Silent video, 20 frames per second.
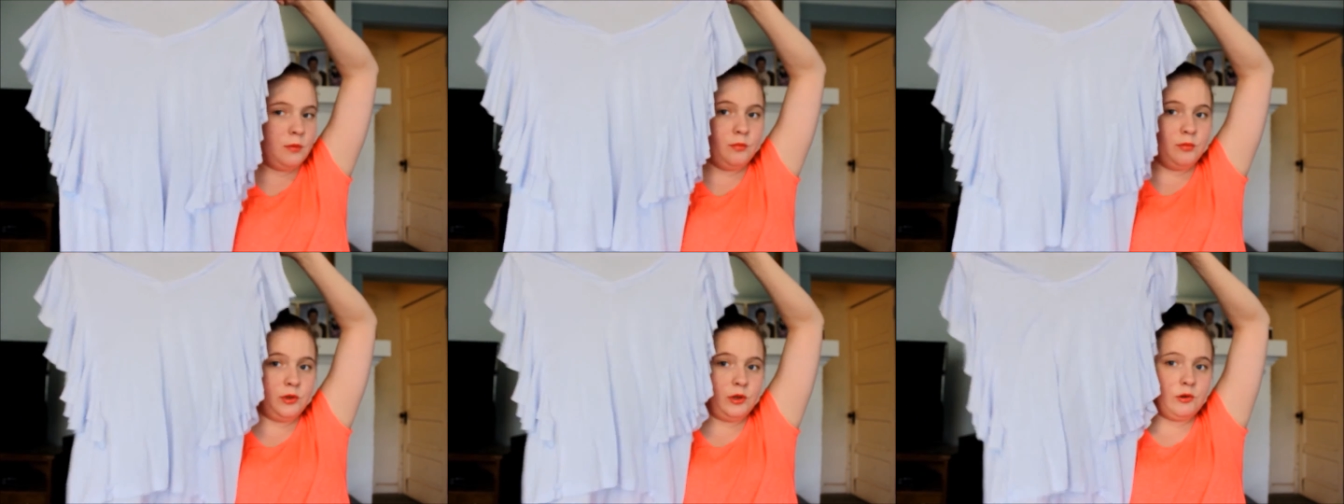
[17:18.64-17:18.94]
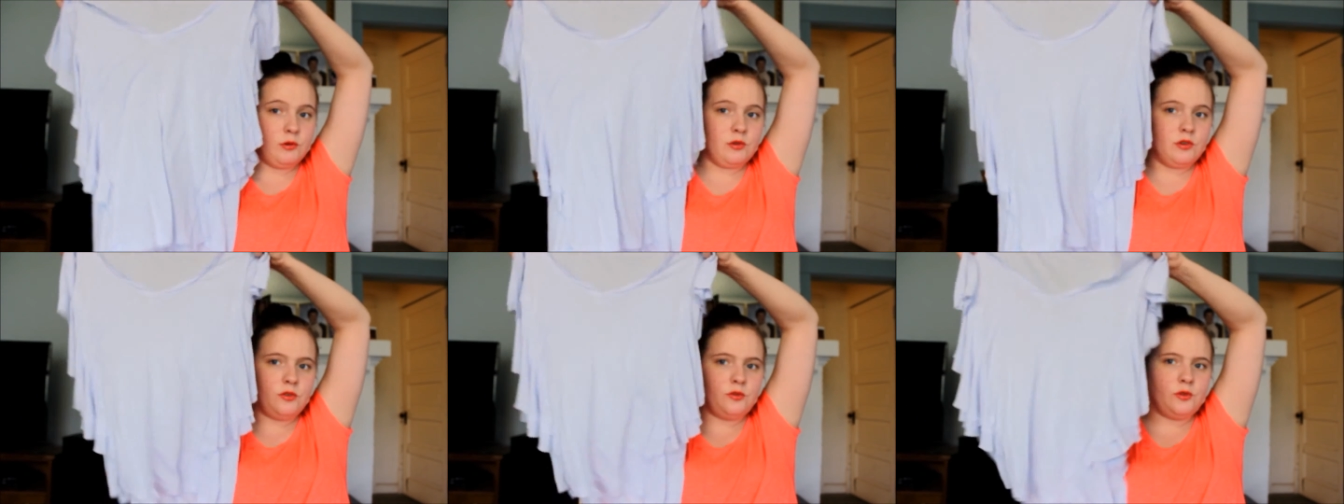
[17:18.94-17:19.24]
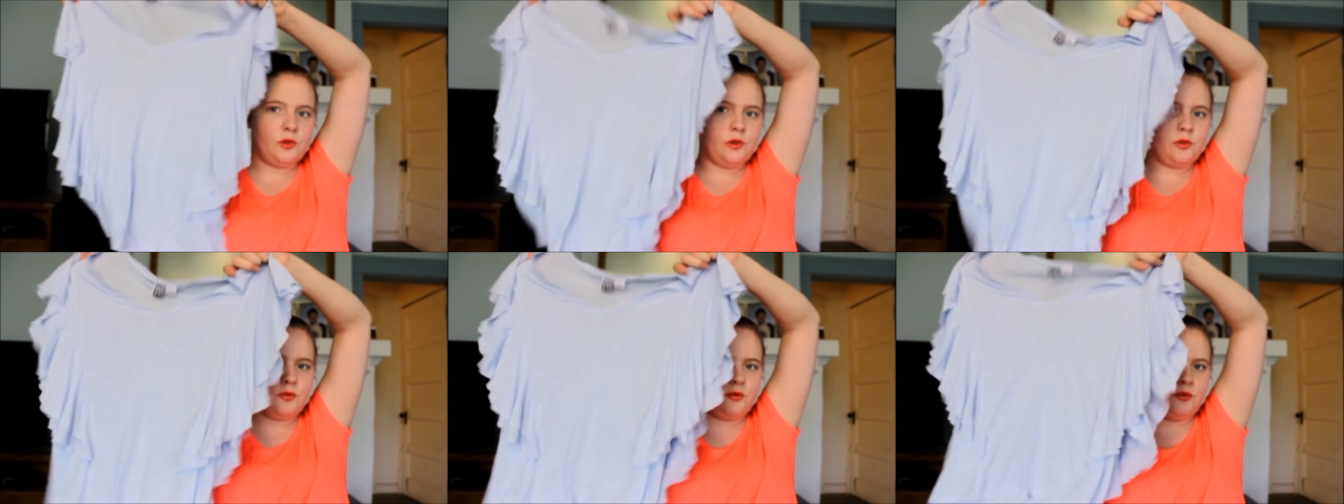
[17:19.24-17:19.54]

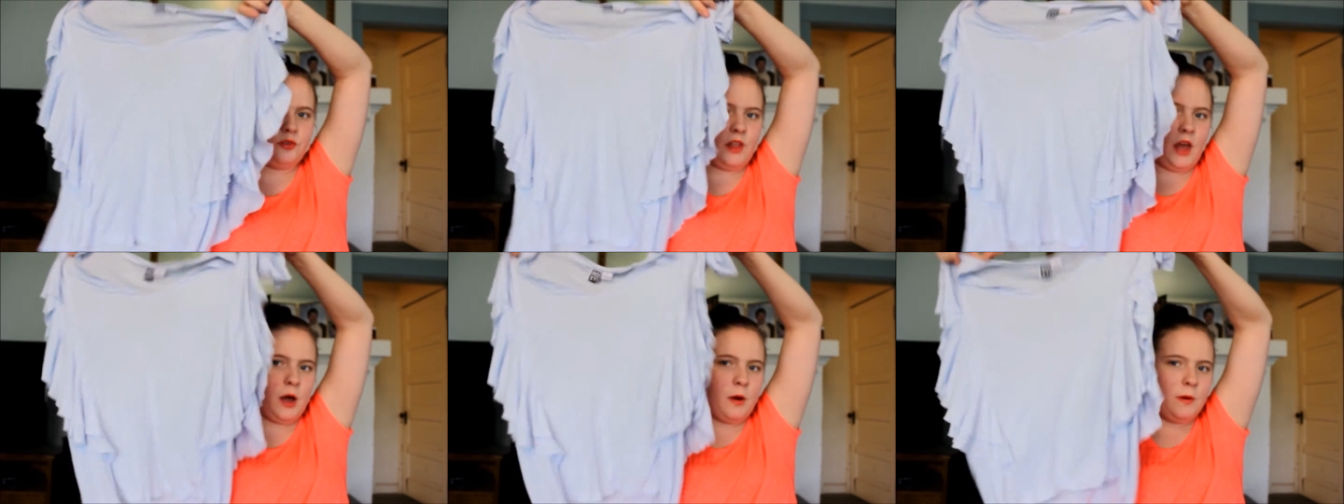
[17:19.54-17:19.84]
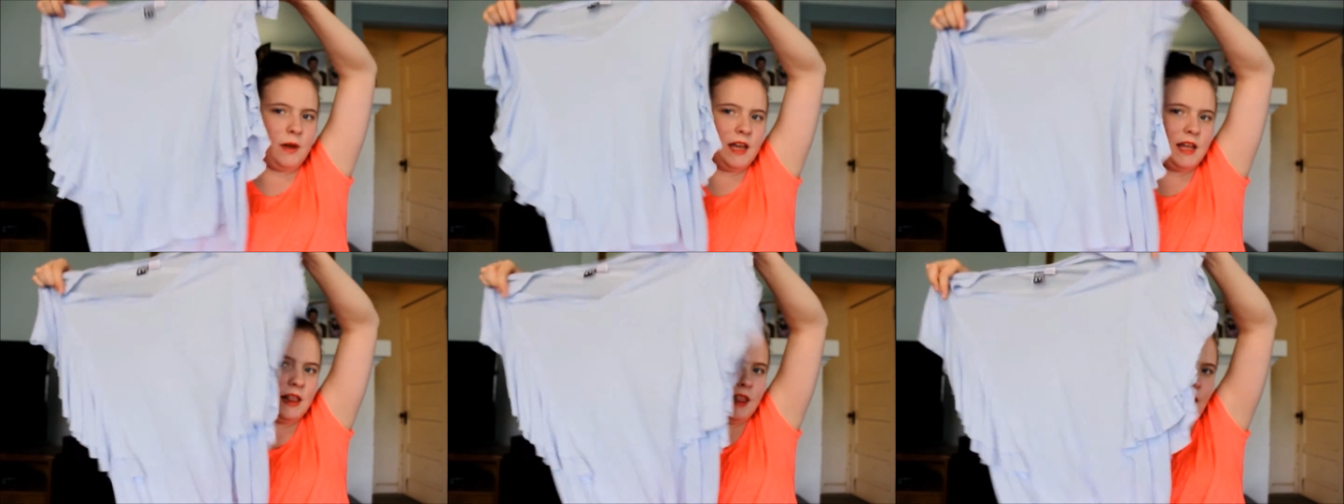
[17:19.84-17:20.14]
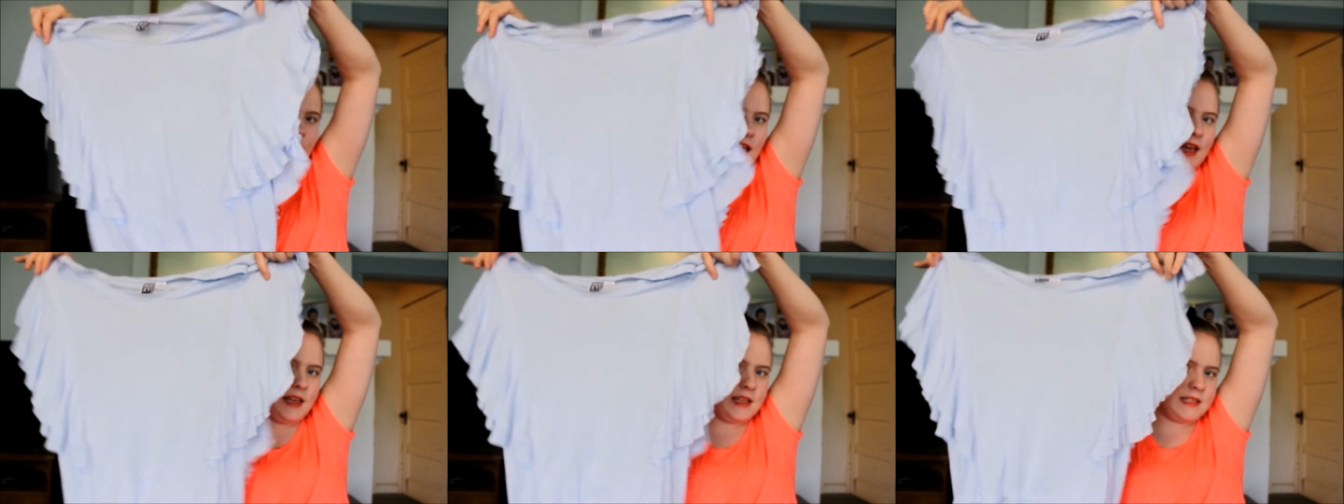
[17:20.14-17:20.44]
beautiful flowy
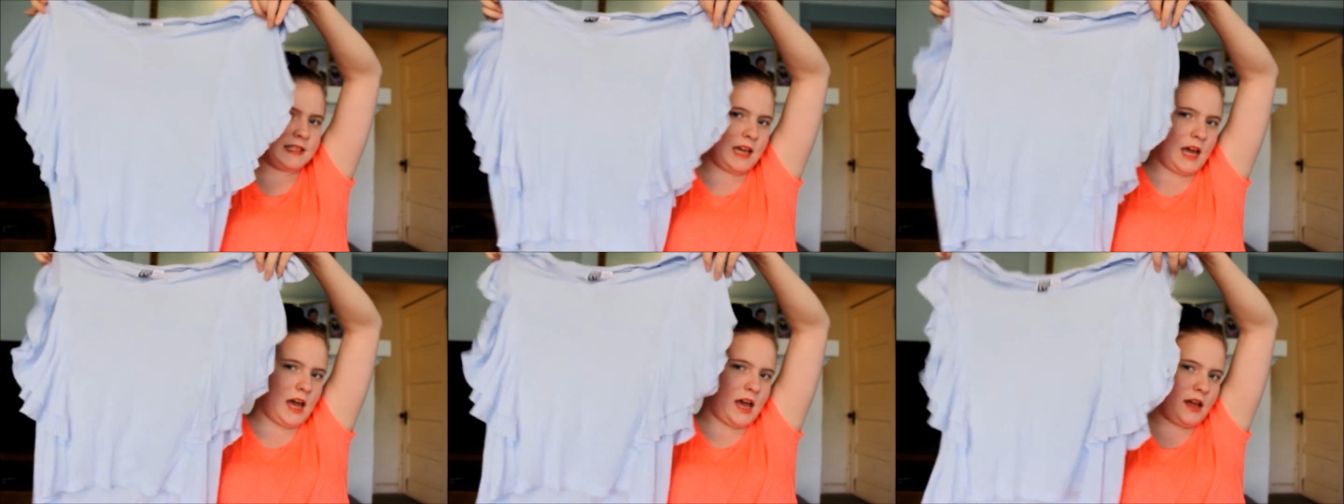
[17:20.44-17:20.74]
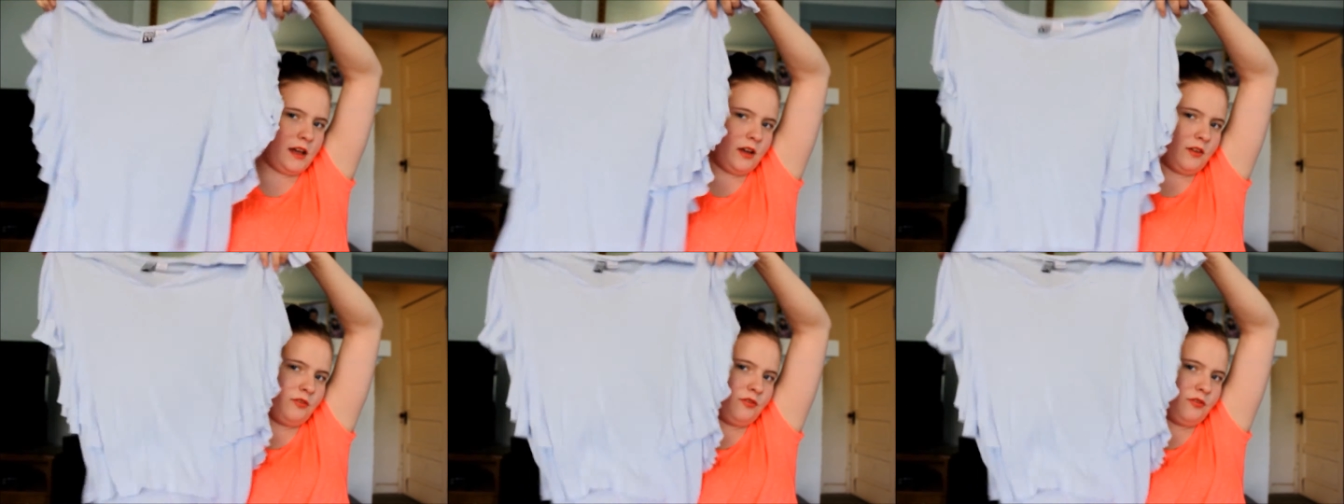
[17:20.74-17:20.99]
like it's got